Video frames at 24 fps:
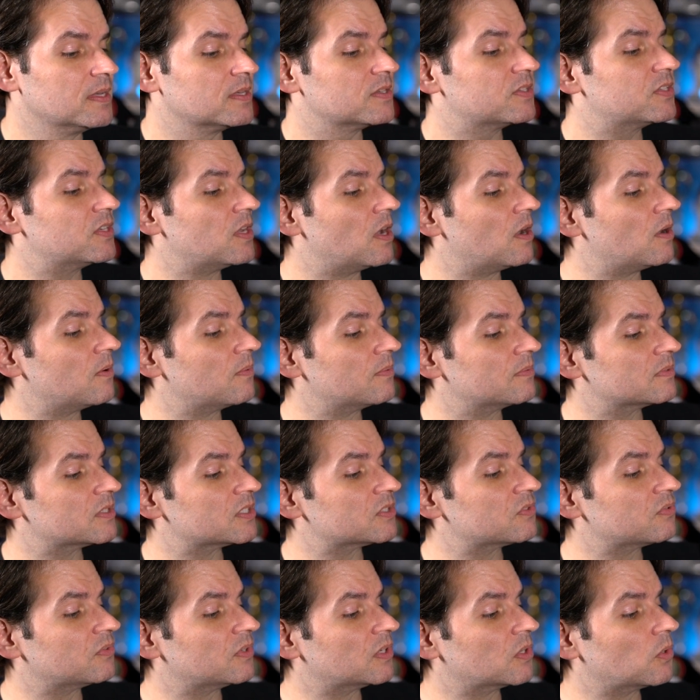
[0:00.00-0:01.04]
So
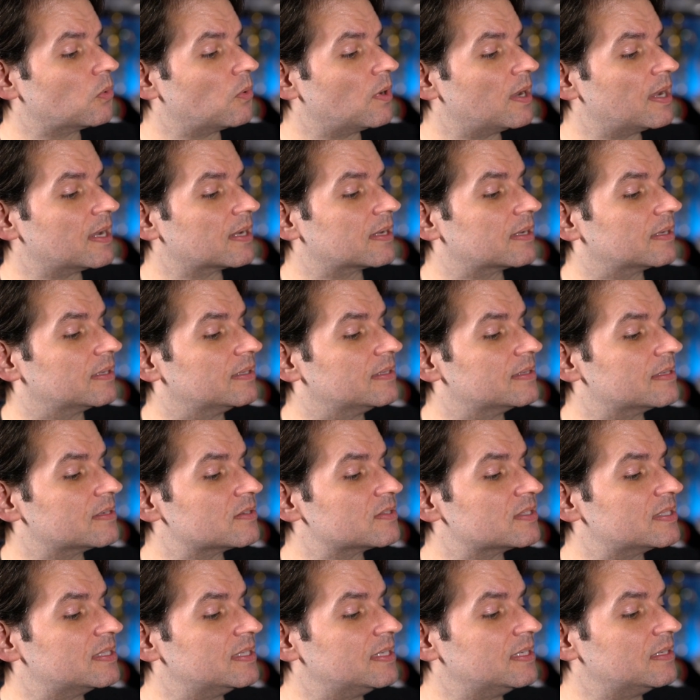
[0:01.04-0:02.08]
just real quick,
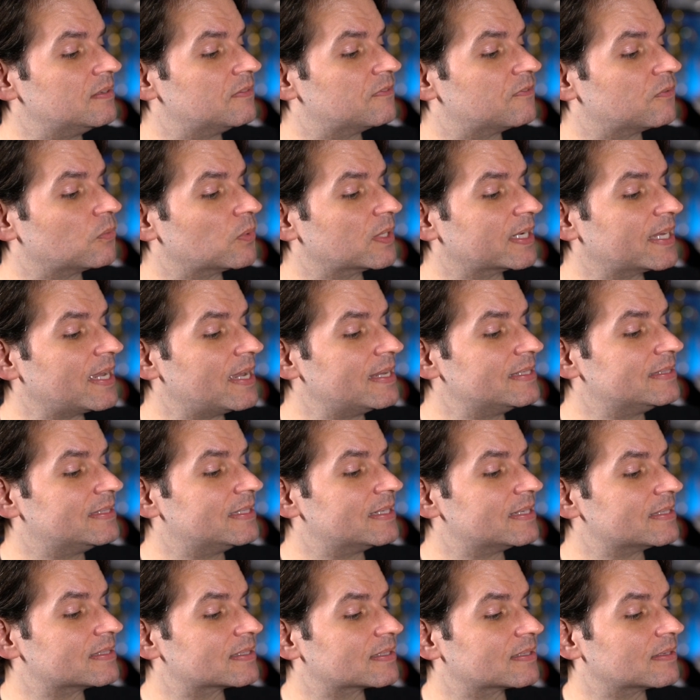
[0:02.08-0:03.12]
there's the 4K
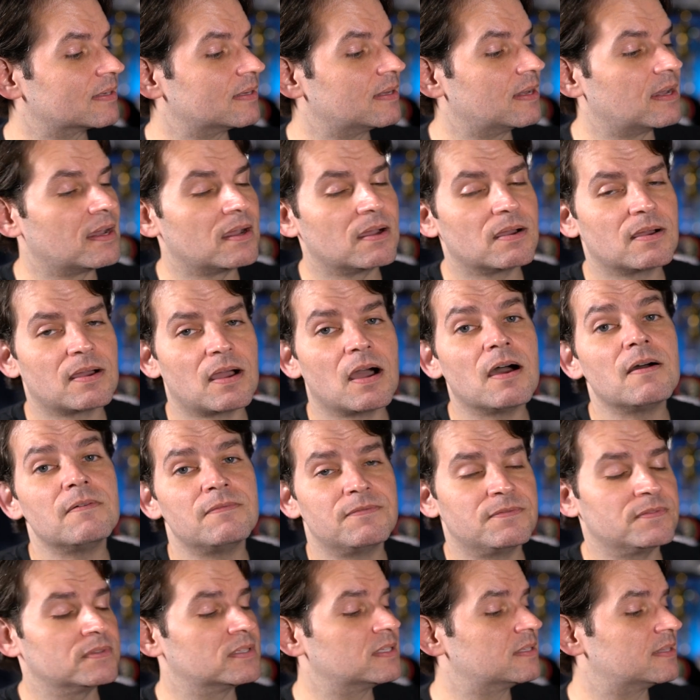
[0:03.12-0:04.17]
disc
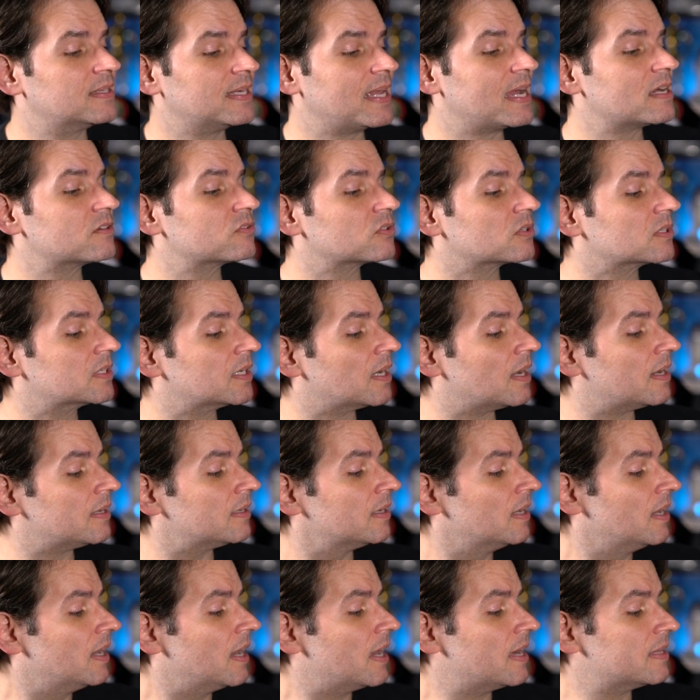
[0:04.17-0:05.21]
of the theatrical
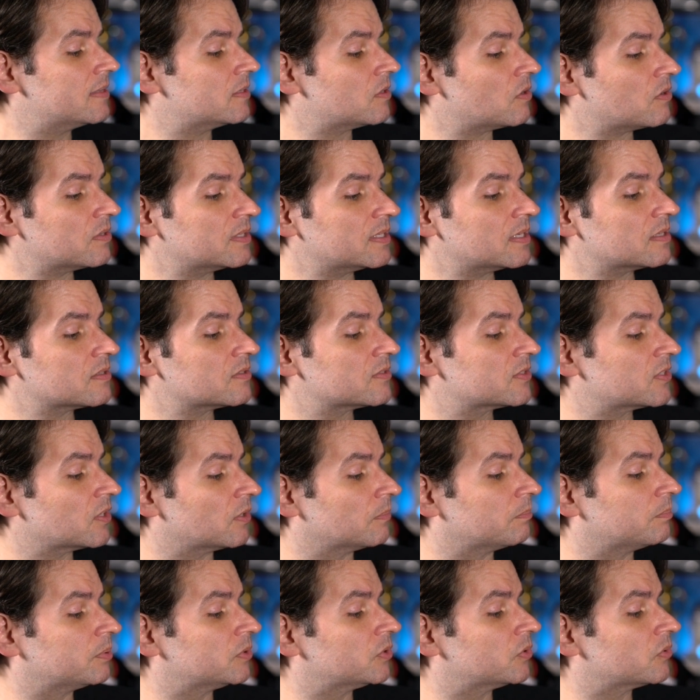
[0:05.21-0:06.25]
cut, and then all the others
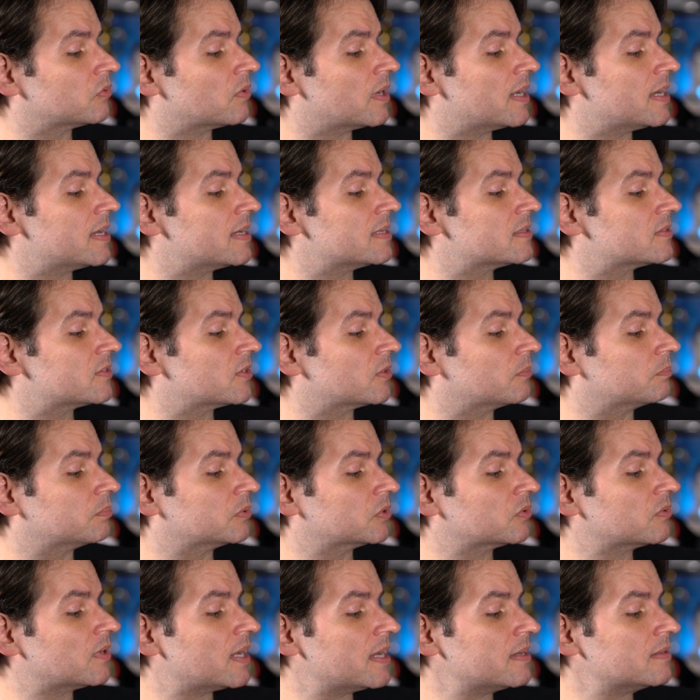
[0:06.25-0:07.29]
are Blu-rays. So
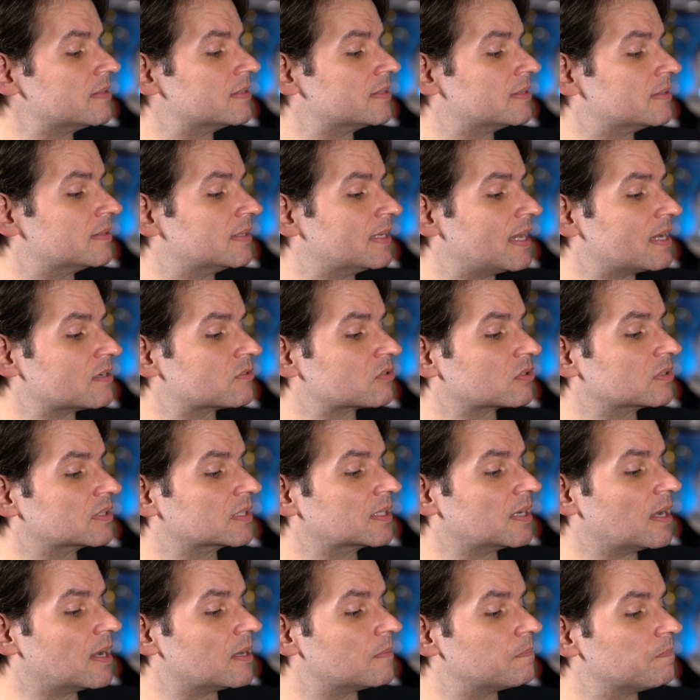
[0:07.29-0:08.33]
Blu-ray, the theatrical
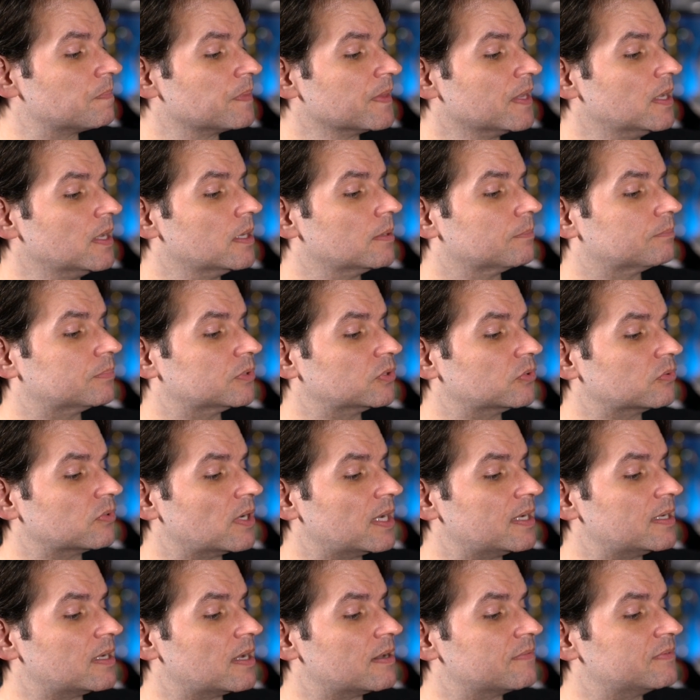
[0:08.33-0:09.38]
cut,
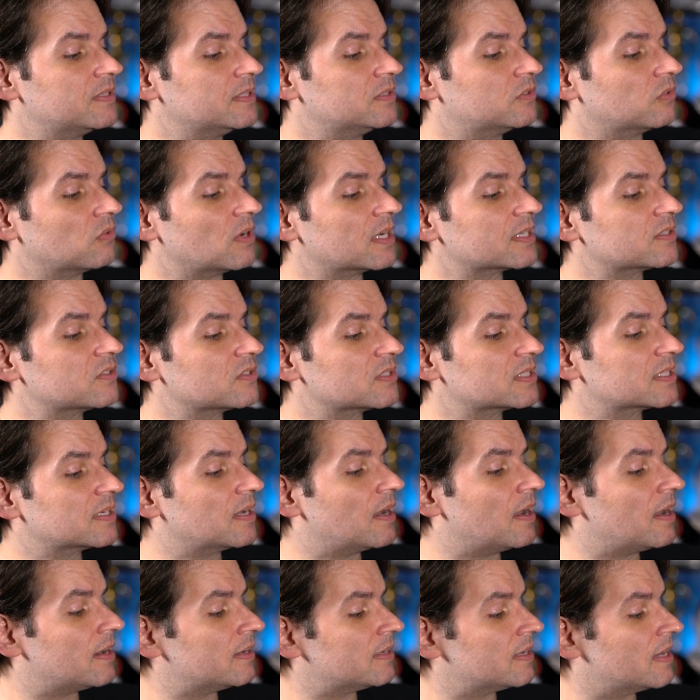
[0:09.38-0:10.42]
Blu-ray of the director's
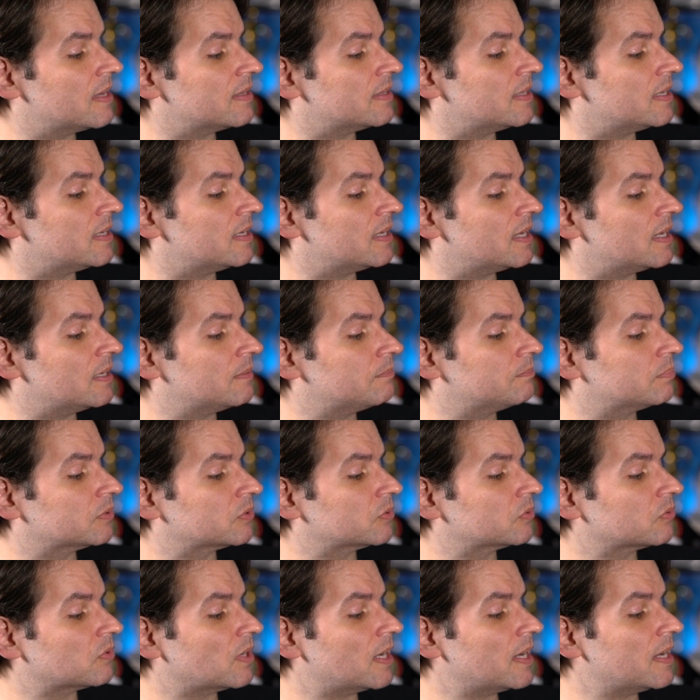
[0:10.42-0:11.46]
cut, and then a
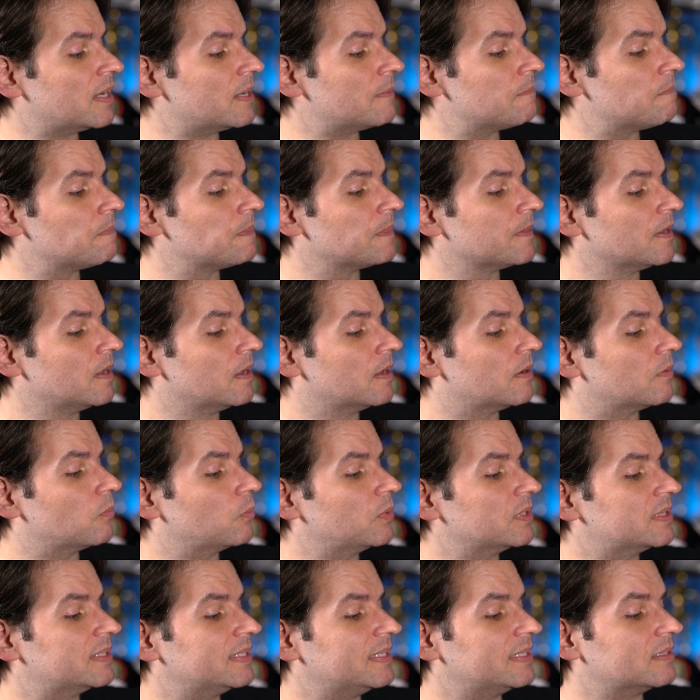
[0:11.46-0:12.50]
Blu-ray
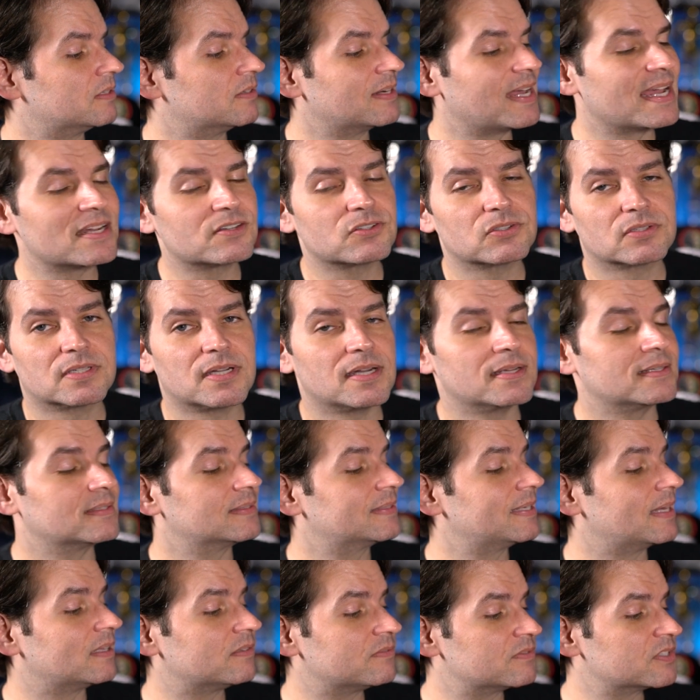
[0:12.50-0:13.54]
with the international cut
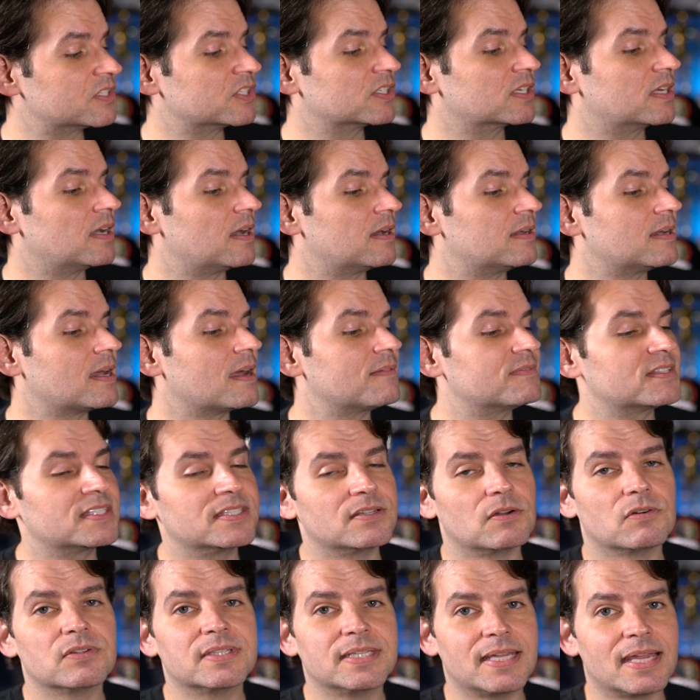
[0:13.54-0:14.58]
and television cut.
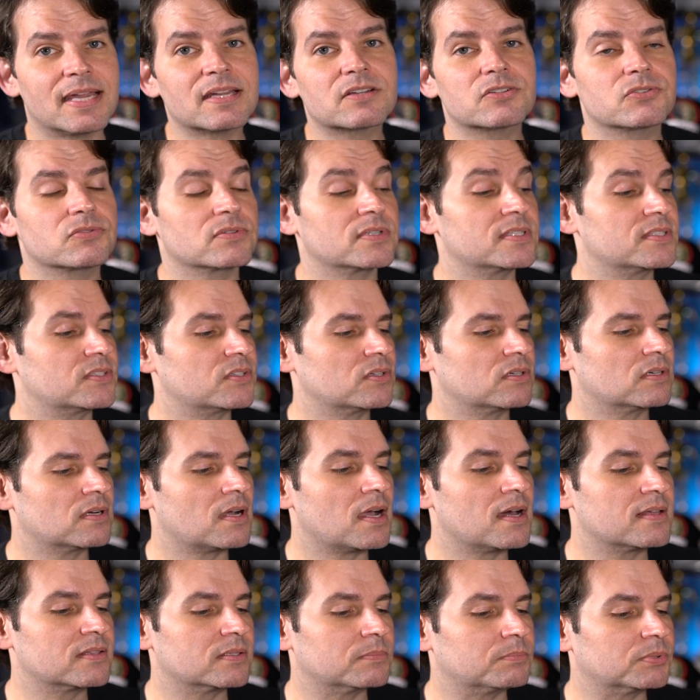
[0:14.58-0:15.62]
Obviously, all the extras are
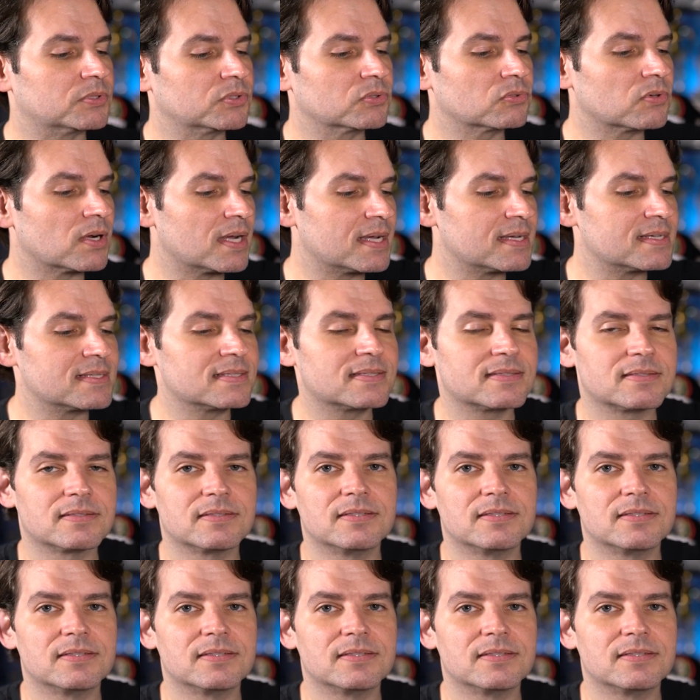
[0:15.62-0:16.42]
on the Blu-rays.